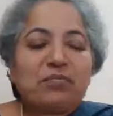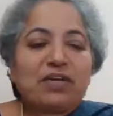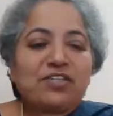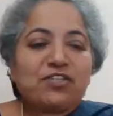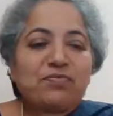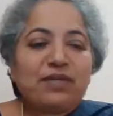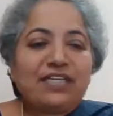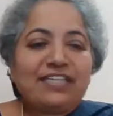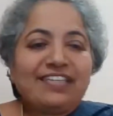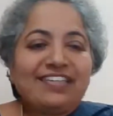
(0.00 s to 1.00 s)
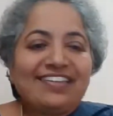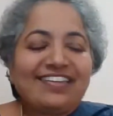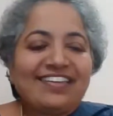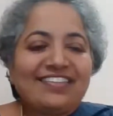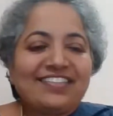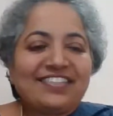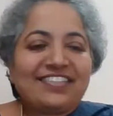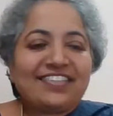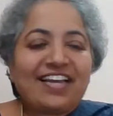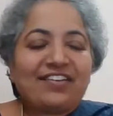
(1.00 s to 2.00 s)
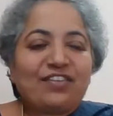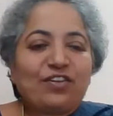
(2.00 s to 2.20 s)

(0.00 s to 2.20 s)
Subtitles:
much, Minnie. And at